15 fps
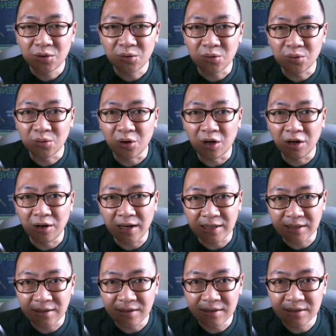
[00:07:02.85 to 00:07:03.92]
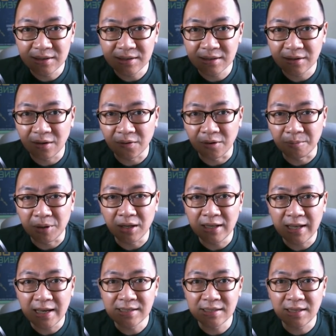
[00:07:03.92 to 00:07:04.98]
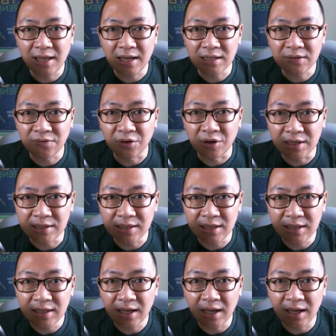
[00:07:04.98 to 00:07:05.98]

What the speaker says: To all our listeners of the podcast, thanks for listening,